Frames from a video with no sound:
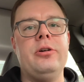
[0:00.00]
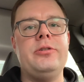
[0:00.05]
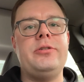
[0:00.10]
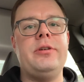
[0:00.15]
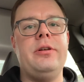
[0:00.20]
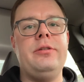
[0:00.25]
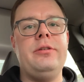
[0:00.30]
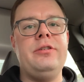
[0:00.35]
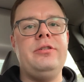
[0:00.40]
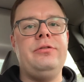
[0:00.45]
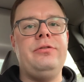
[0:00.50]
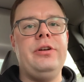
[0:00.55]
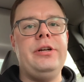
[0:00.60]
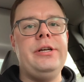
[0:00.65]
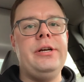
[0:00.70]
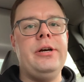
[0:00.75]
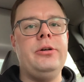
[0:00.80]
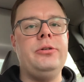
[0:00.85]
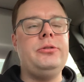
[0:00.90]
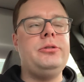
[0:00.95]
on these
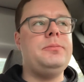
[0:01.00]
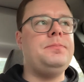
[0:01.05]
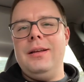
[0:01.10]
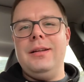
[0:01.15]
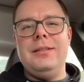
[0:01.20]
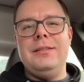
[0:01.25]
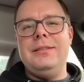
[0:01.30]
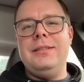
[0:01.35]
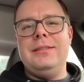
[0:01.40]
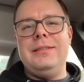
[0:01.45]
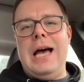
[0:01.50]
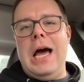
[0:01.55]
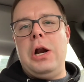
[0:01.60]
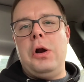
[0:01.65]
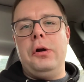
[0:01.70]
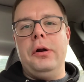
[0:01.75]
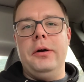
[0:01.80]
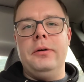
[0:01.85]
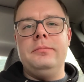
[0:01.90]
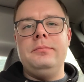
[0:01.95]
videos, just because I
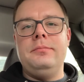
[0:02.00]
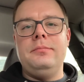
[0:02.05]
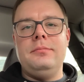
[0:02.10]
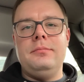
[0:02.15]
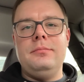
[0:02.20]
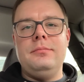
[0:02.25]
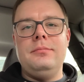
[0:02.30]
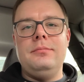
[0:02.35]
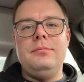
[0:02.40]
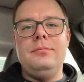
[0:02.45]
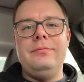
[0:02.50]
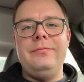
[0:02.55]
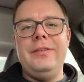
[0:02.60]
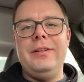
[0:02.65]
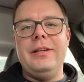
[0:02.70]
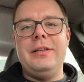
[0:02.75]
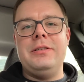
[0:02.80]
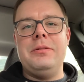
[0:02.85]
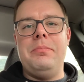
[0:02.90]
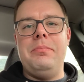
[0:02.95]
don't know. I feel
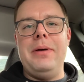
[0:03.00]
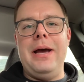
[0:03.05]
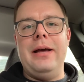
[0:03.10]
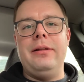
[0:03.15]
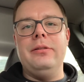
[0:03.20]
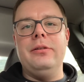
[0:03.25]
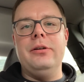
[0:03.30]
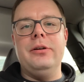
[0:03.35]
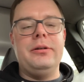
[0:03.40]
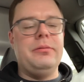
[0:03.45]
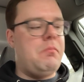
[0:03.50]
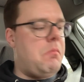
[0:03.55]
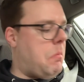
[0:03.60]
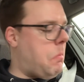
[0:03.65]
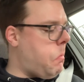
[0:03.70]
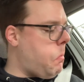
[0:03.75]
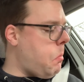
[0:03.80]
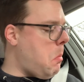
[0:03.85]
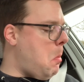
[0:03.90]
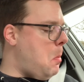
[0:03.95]
like it's a bad look.
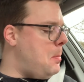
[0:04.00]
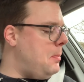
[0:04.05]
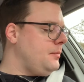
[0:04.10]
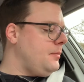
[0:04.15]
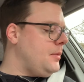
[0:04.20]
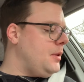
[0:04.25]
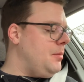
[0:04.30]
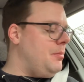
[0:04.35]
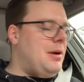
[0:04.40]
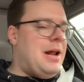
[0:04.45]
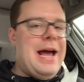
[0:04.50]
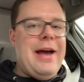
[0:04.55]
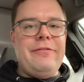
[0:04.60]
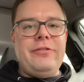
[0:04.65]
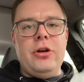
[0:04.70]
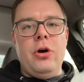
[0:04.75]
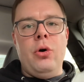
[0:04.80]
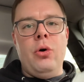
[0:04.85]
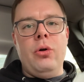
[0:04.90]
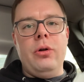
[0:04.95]
But I have
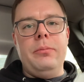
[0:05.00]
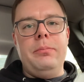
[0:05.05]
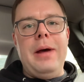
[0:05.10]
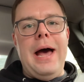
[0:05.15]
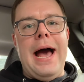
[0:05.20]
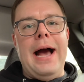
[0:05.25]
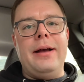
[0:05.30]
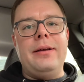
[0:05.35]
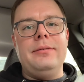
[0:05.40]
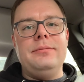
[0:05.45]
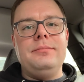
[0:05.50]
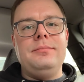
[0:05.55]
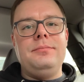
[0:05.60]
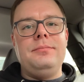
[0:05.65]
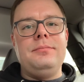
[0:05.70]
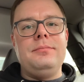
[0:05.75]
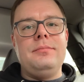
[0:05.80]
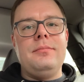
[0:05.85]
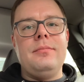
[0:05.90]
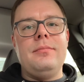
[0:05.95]
to hold back
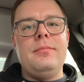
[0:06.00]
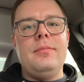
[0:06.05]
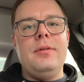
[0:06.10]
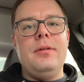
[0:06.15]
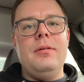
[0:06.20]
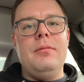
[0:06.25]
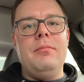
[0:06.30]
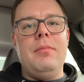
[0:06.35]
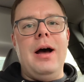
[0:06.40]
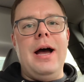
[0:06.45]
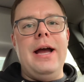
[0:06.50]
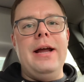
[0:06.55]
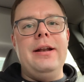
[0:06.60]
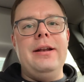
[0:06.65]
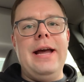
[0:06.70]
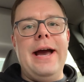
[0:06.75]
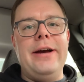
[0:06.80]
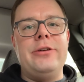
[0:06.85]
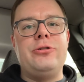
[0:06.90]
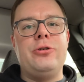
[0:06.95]
my
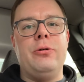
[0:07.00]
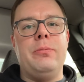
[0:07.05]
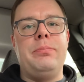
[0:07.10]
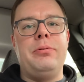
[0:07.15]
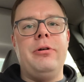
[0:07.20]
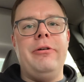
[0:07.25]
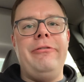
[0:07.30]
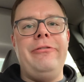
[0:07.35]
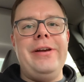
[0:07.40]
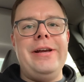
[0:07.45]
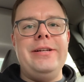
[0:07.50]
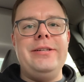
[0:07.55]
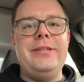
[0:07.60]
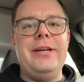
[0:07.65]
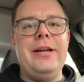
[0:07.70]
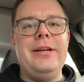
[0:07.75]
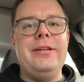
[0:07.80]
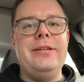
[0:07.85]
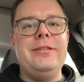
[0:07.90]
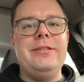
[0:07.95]
natural profane
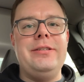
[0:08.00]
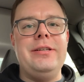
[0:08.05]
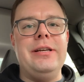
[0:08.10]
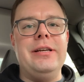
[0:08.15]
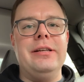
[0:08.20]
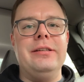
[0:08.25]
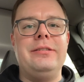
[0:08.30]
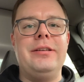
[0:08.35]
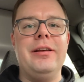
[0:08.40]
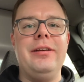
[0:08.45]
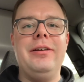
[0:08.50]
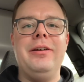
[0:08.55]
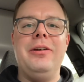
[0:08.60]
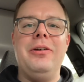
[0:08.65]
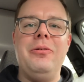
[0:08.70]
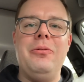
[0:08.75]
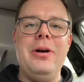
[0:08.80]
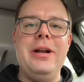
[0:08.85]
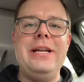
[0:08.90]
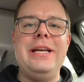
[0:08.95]
tendencies
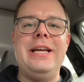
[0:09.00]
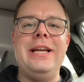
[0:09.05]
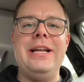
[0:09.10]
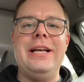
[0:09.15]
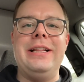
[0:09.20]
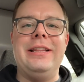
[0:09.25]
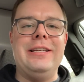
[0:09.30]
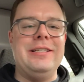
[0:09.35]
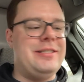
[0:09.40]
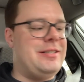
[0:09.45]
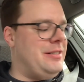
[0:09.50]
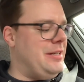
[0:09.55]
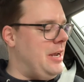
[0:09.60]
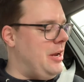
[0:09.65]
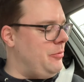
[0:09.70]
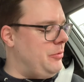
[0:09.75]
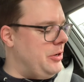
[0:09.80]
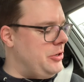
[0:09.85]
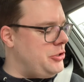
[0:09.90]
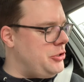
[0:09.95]
when eating this
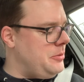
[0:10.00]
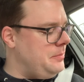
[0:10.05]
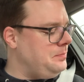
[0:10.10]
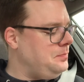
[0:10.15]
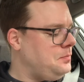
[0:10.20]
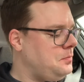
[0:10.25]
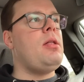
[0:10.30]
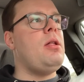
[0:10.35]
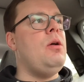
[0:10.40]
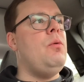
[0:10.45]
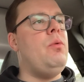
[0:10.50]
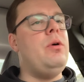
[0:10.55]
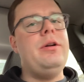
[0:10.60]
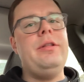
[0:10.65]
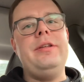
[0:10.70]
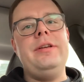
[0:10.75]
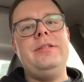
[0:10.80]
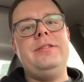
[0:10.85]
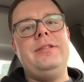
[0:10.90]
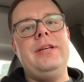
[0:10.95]
sandwich. One of
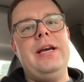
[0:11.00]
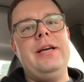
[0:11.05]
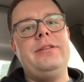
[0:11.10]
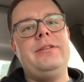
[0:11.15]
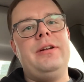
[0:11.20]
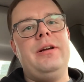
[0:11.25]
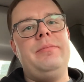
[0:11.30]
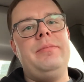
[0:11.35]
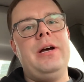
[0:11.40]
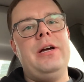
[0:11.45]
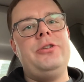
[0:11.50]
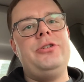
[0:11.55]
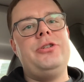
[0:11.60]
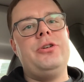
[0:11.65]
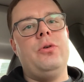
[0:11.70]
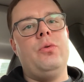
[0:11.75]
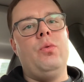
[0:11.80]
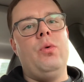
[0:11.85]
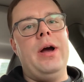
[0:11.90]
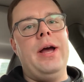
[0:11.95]
these days, and I'm not
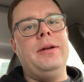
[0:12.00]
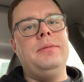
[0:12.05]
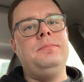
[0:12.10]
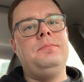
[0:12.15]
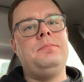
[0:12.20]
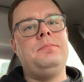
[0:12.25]
sure when